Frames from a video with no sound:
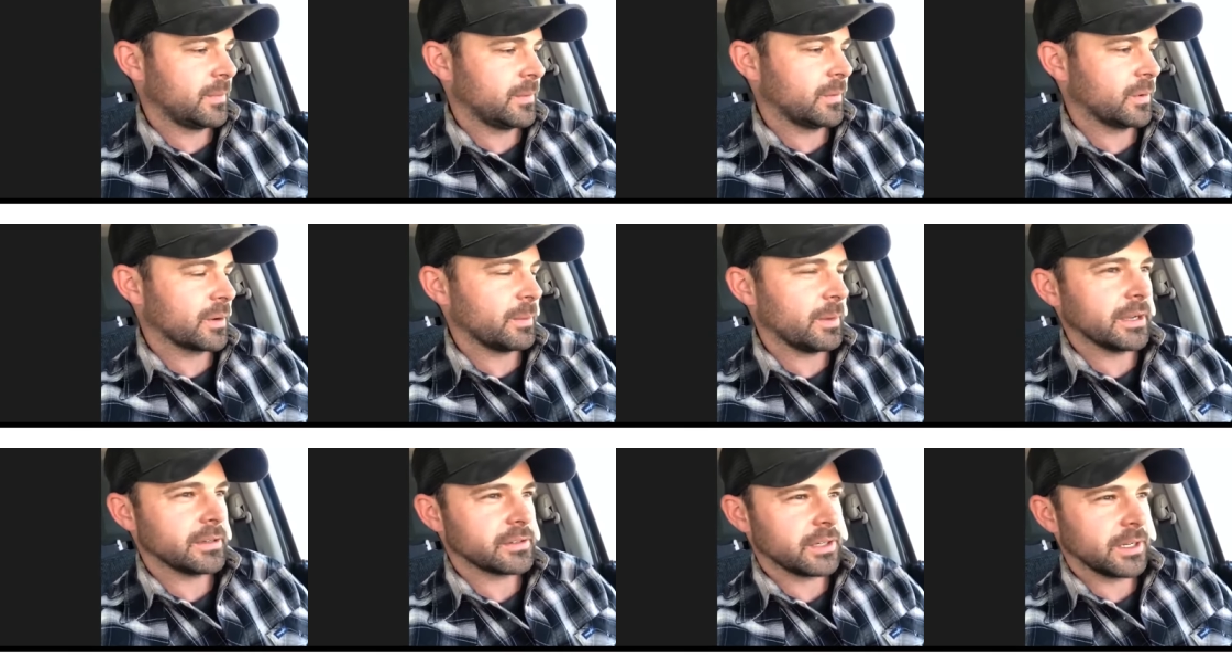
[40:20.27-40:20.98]
one of
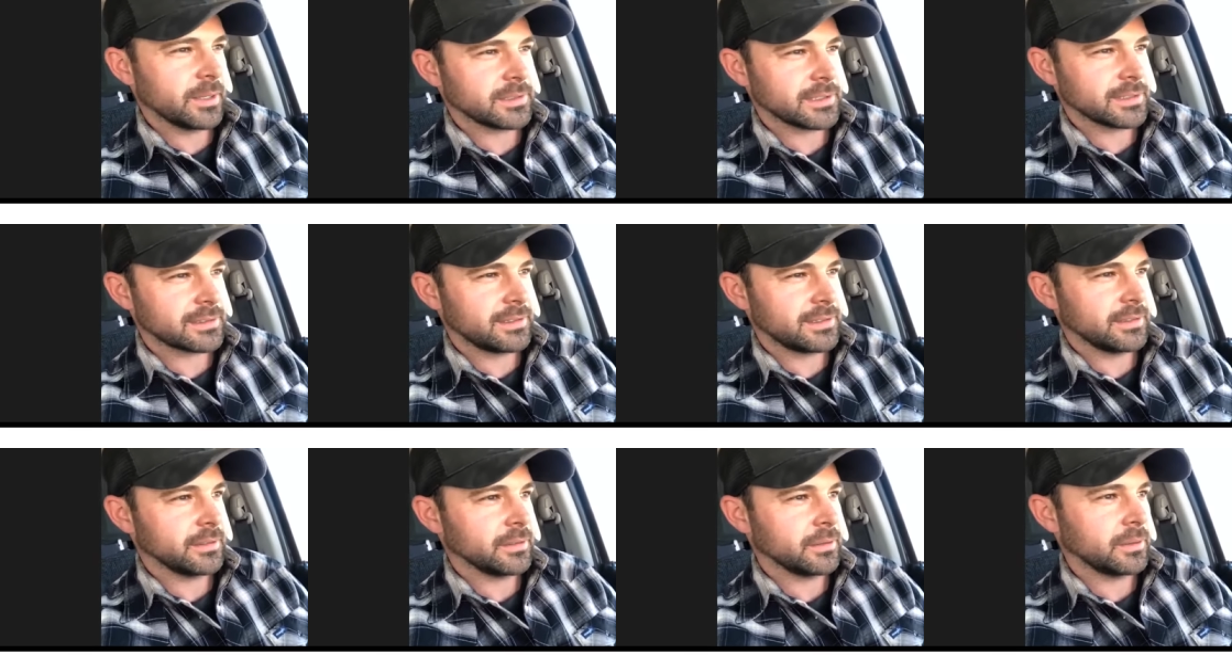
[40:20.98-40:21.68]
my dreams is
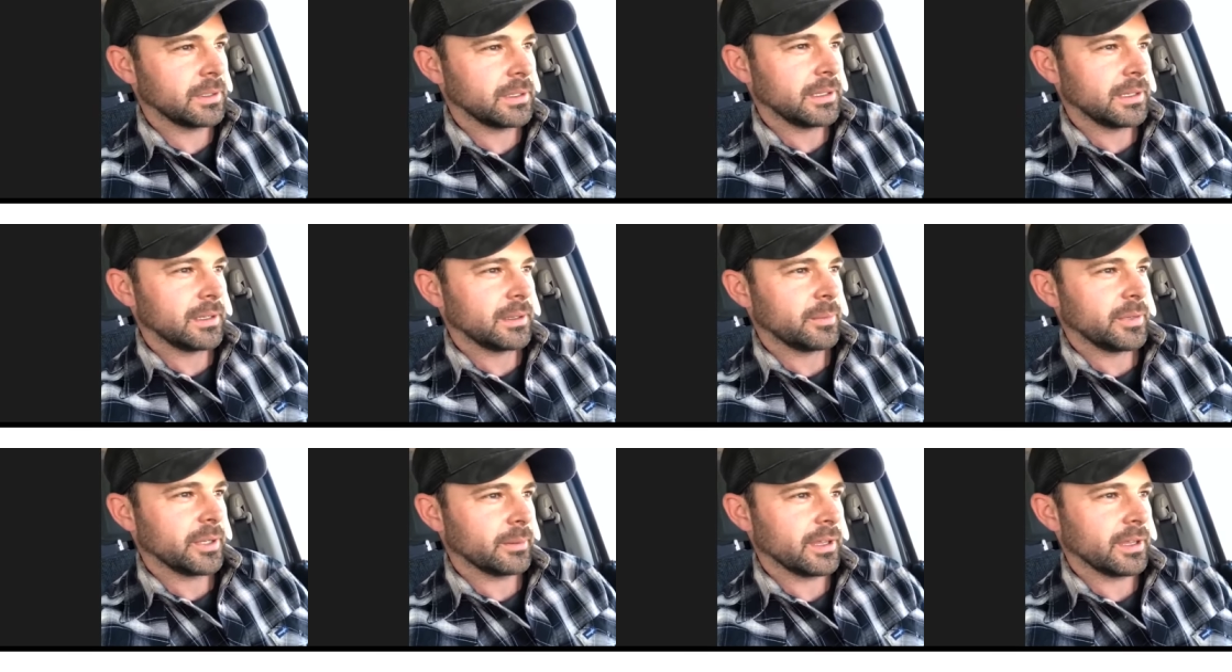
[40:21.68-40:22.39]
to
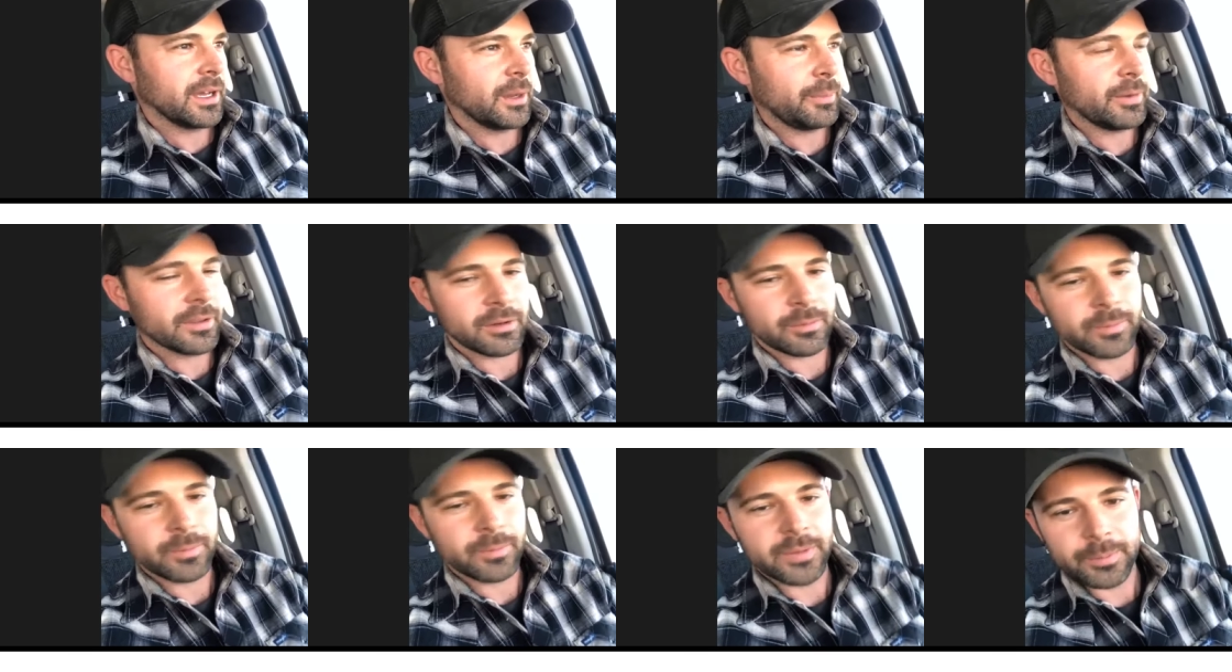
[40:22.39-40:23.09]
be able to help other
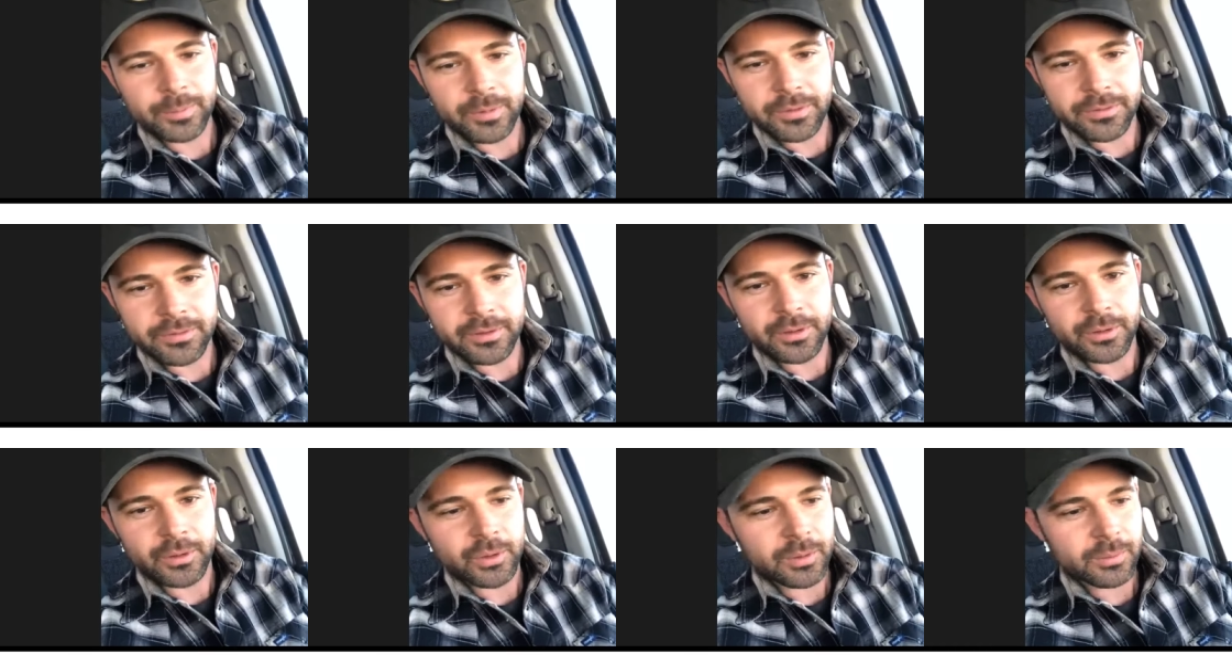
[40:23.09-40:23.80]
people
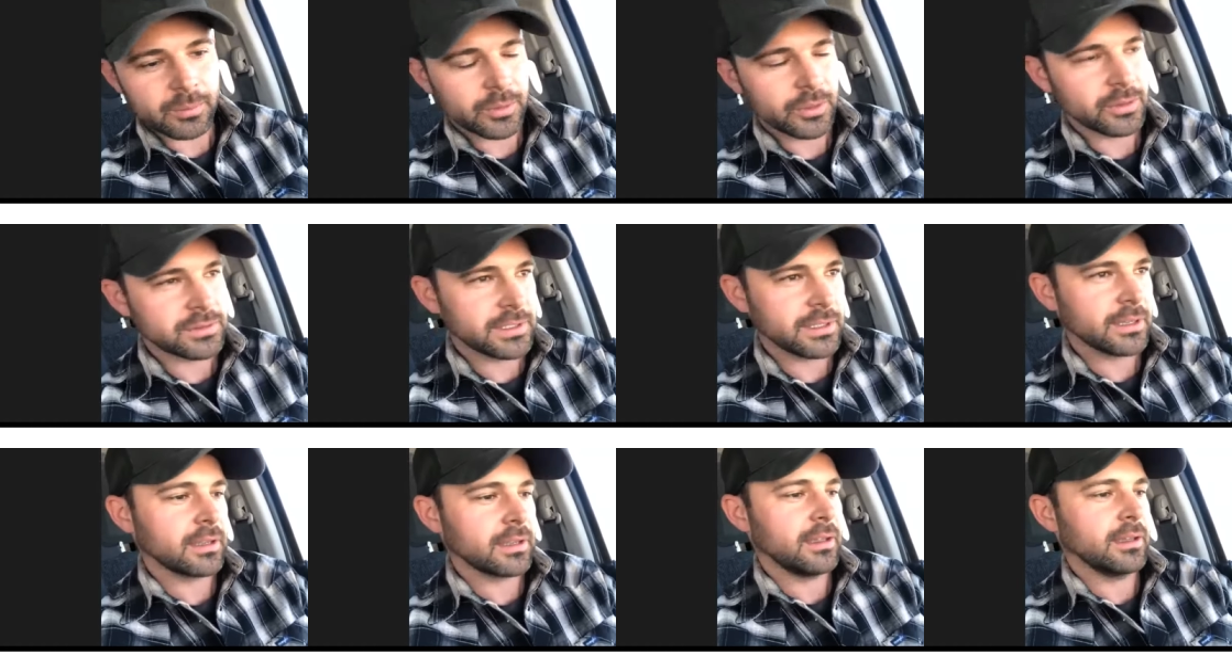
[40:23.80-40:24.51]
through
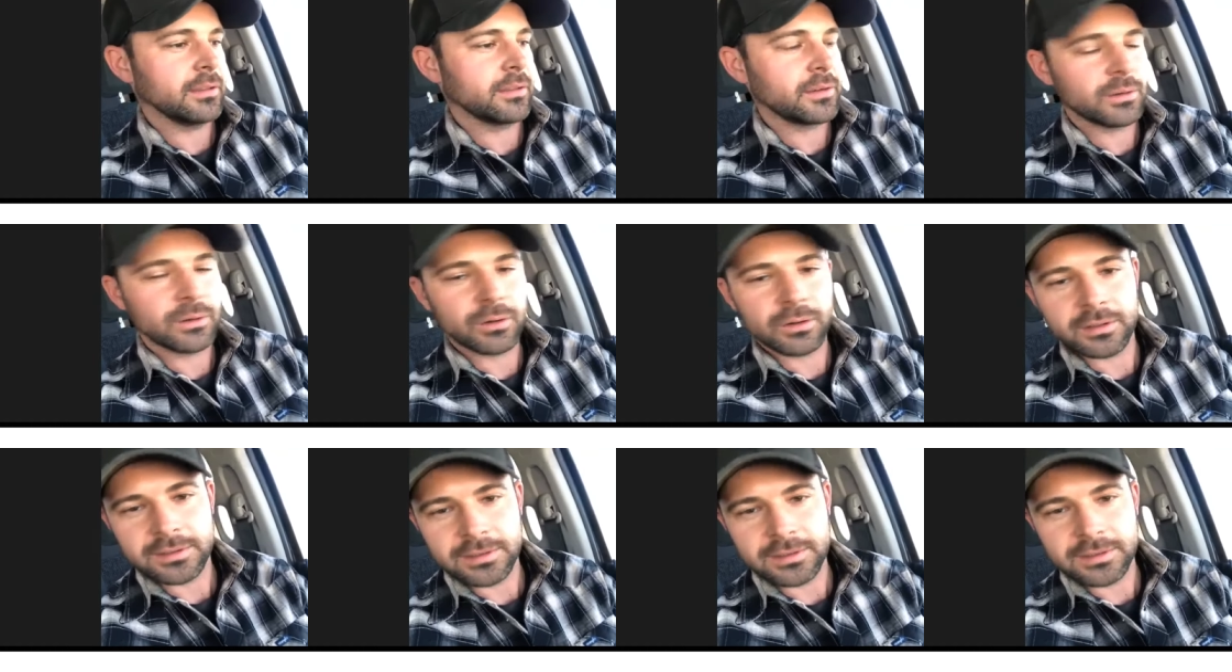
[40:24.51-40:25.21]
music and through
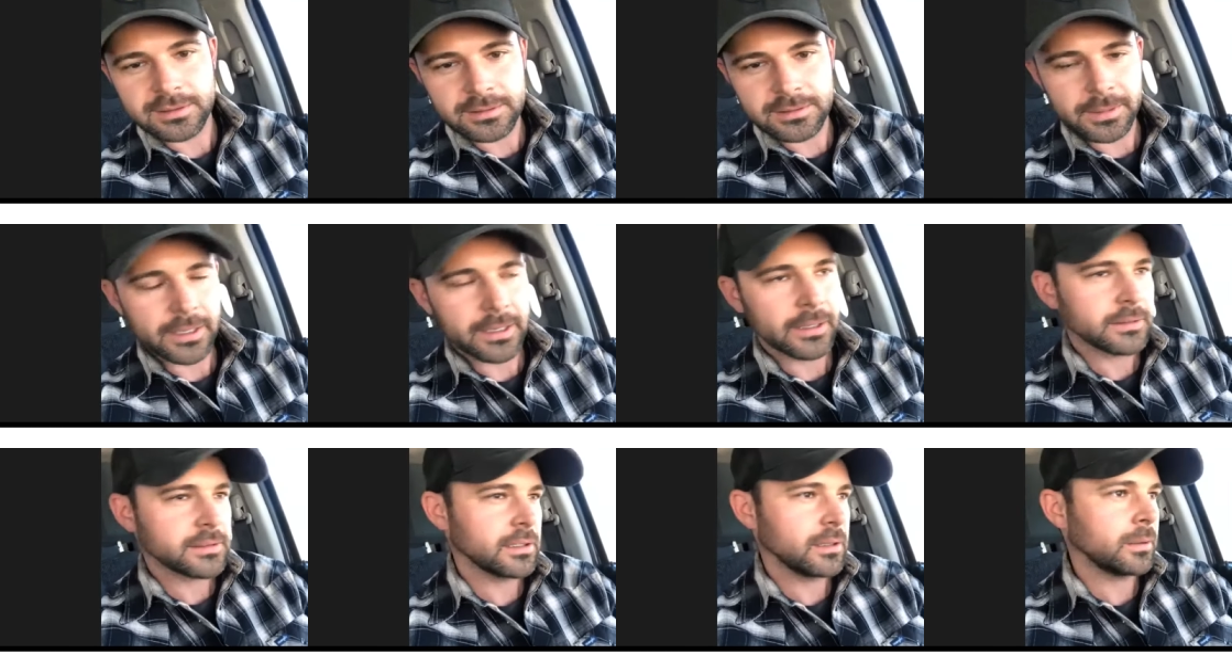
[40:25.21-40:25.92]
horses. And
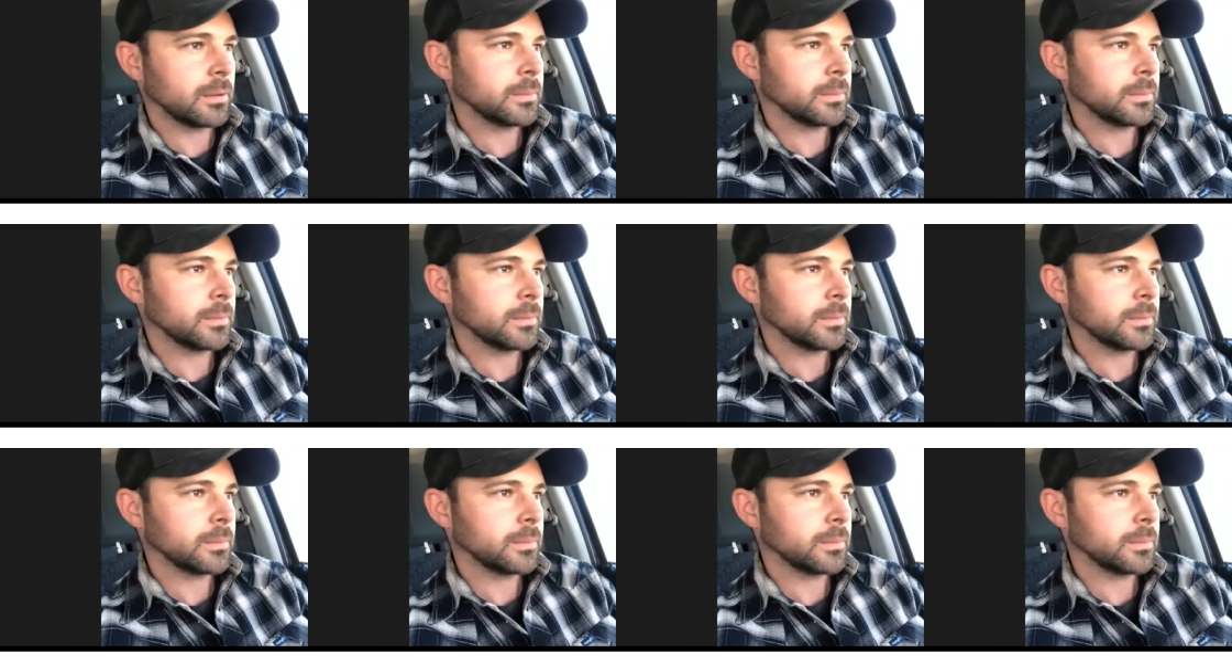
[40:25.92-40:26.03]
so,